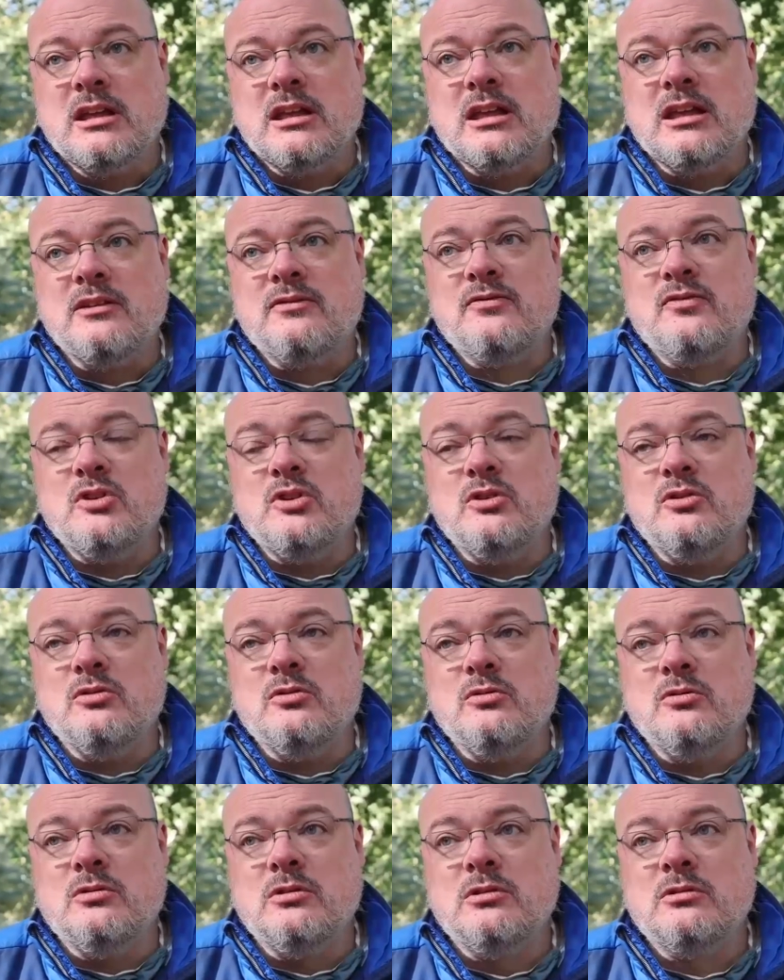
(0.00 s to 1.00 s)
If
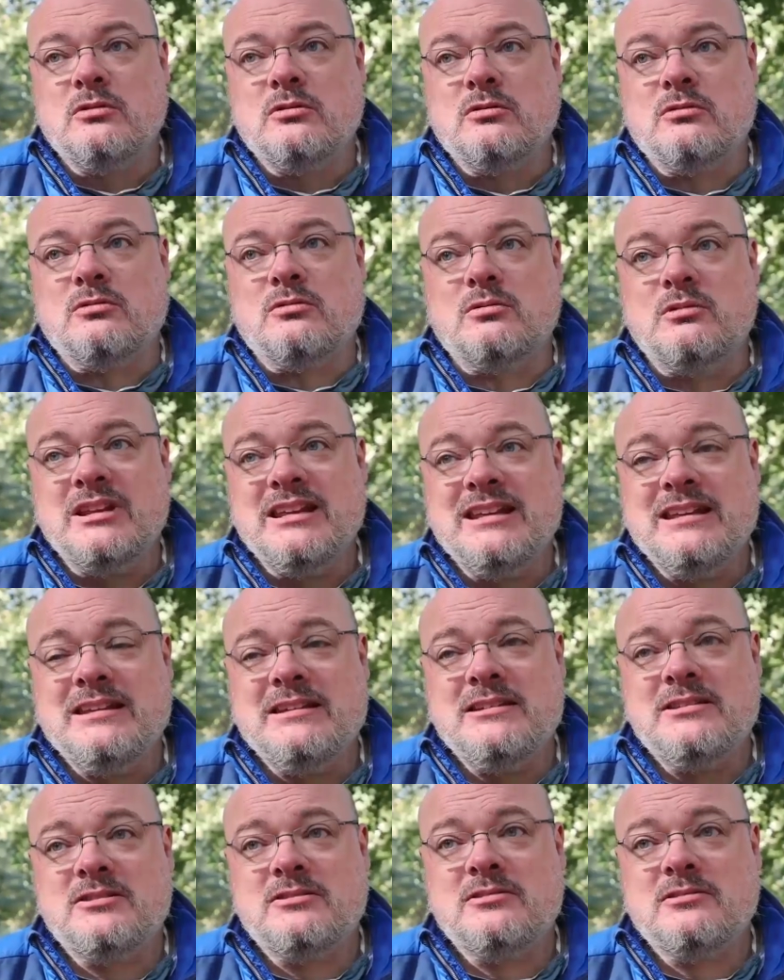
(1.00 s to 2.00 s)
you
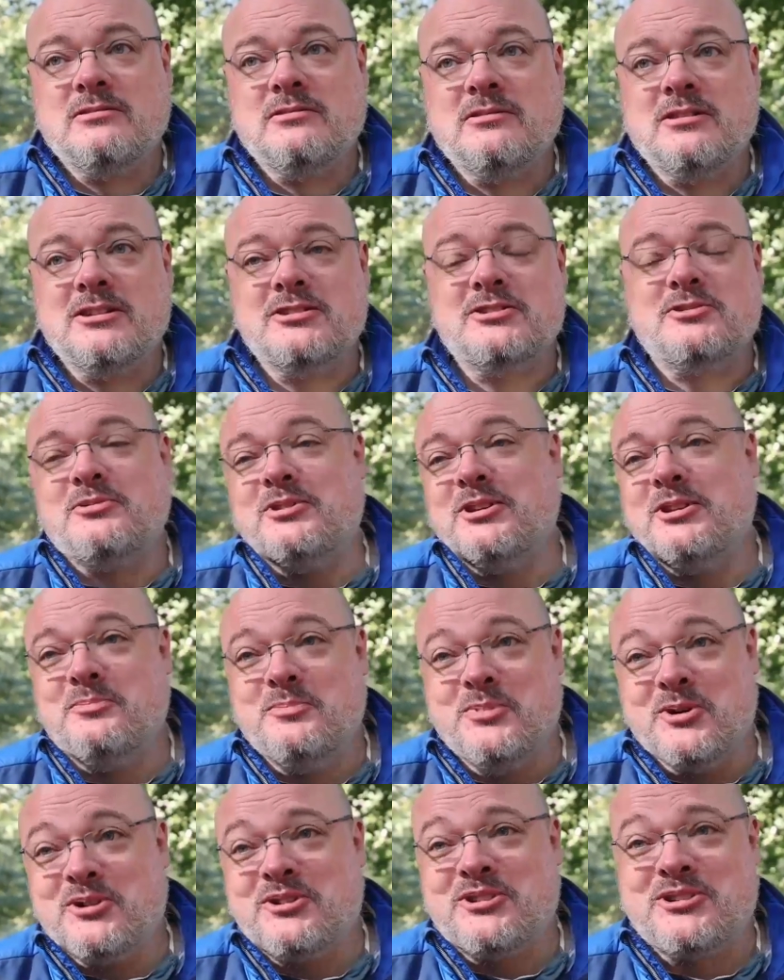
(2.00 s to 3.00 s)
read SRE
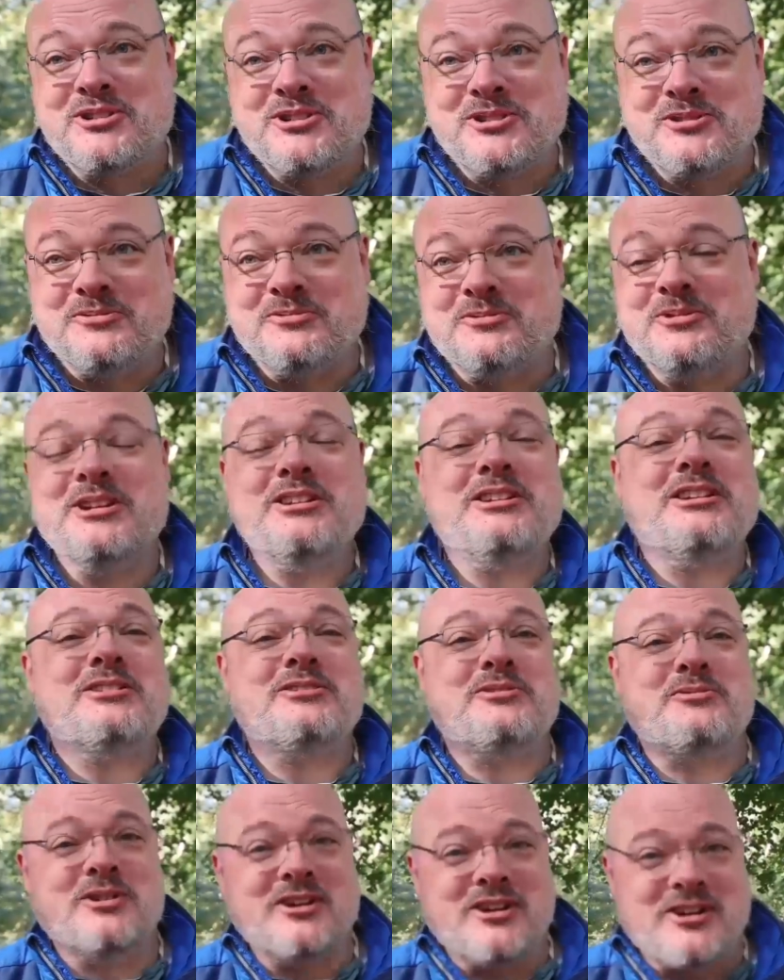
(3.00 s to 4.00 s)
books, read
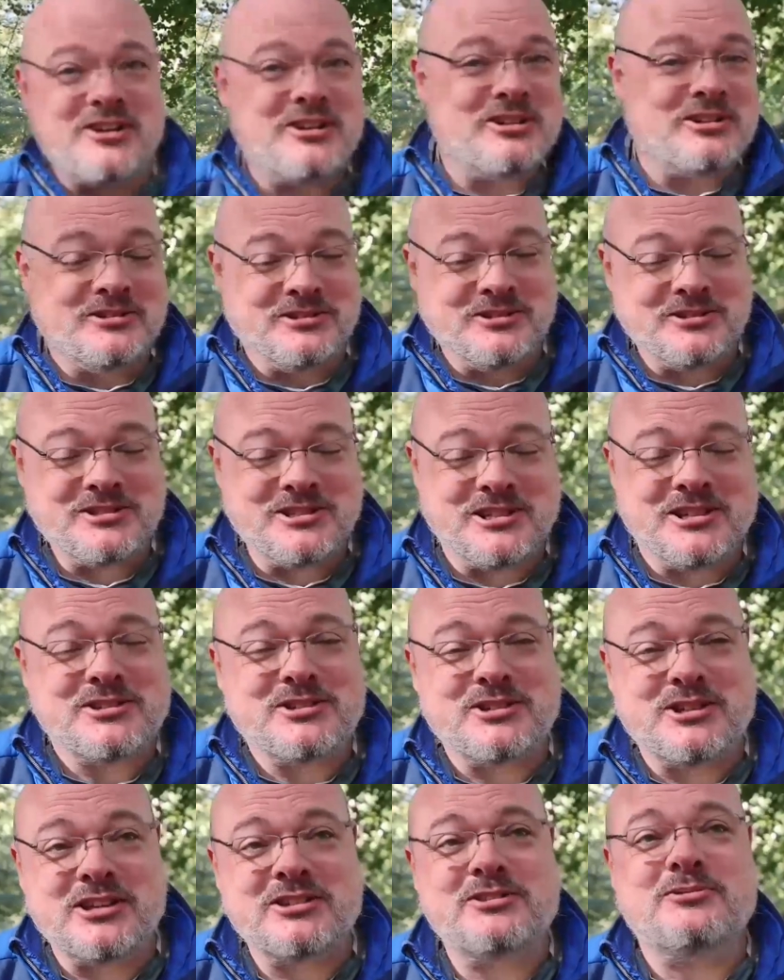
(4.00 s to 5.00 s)
SRE articles,
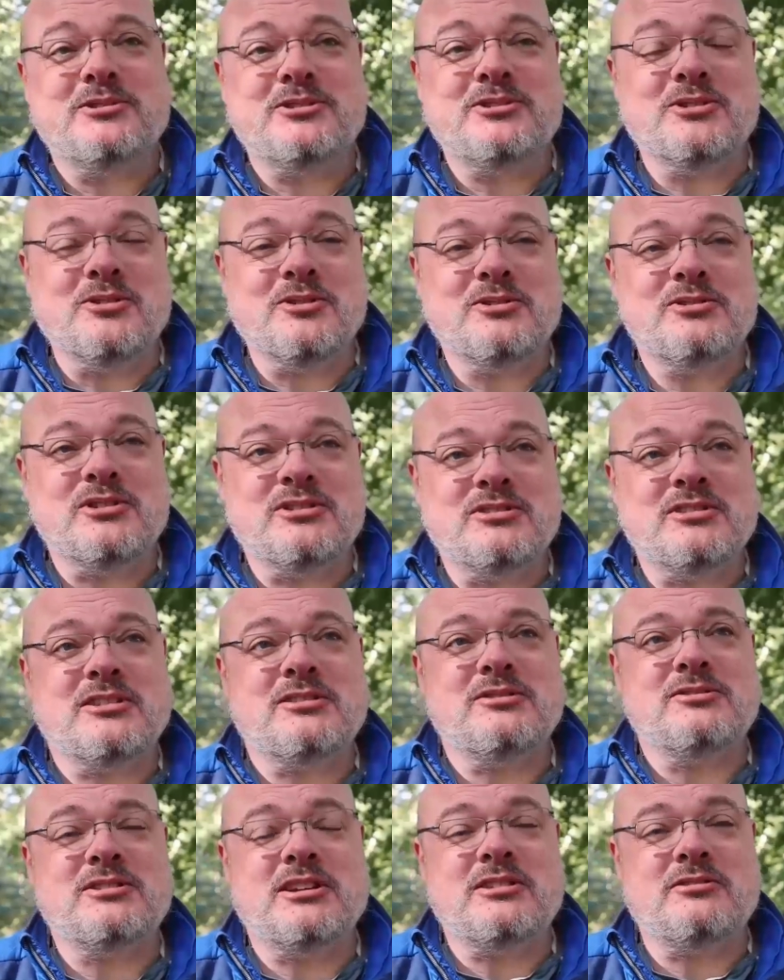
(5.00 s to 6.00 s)
listen to SRE talks,
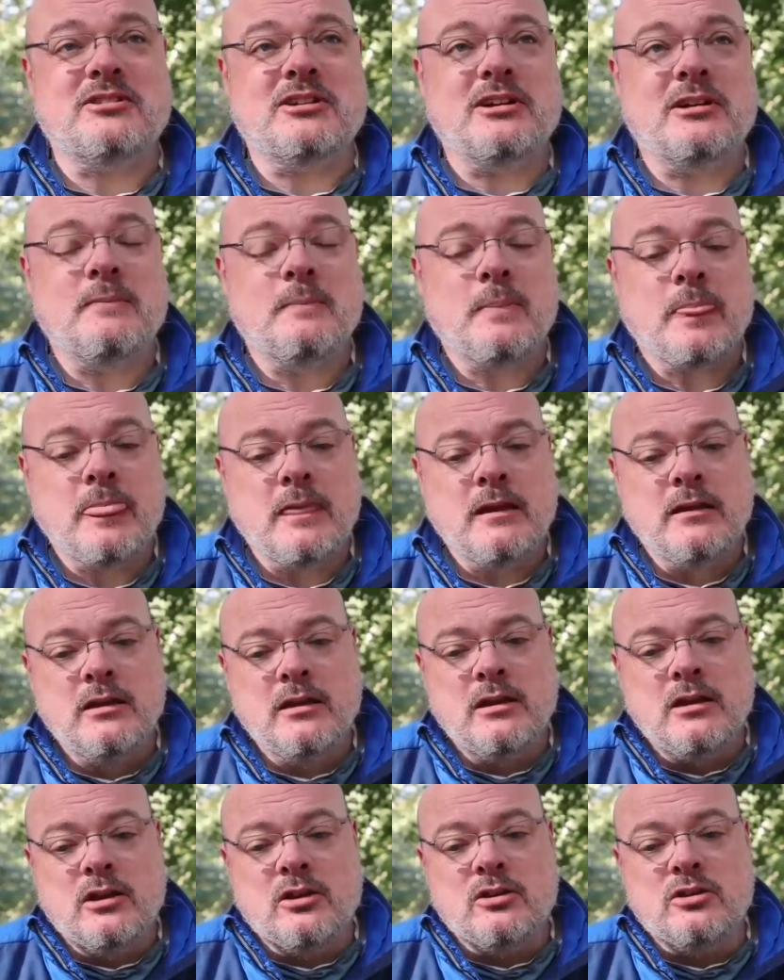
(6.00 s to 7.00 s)
etc.,
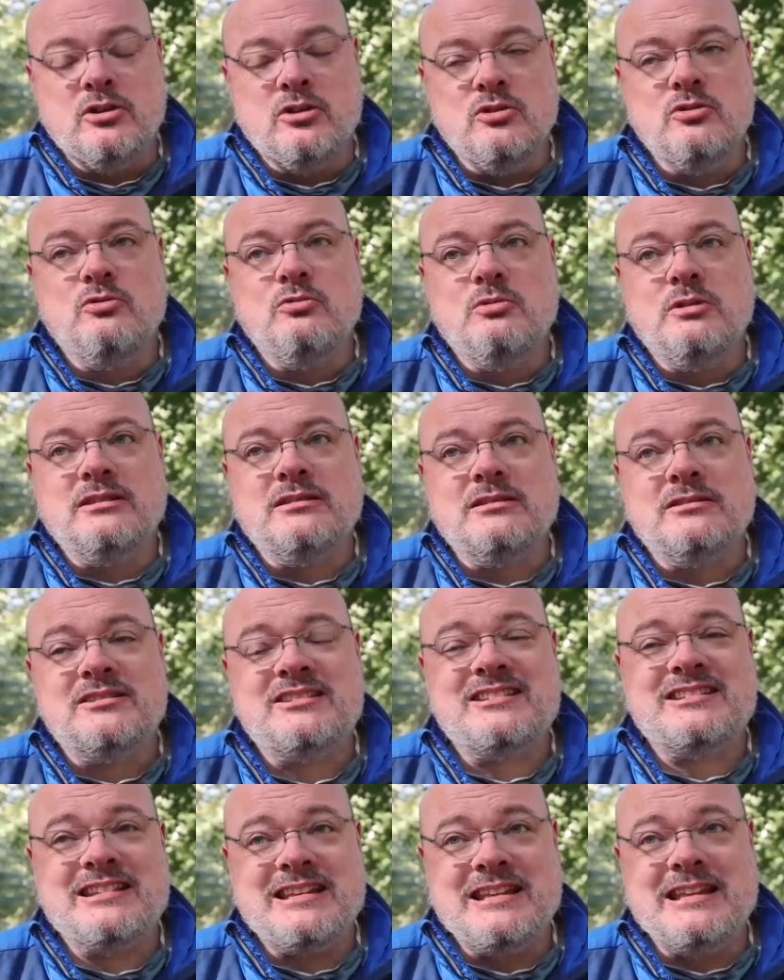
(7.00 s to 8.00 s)
you will
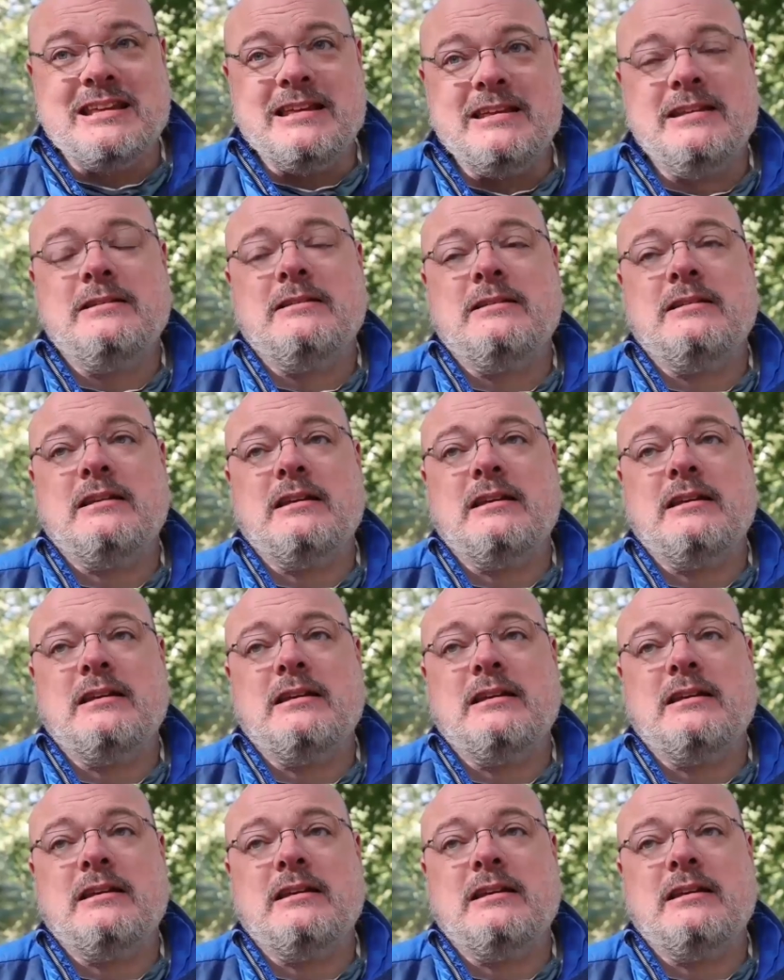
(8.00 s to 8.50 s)
see,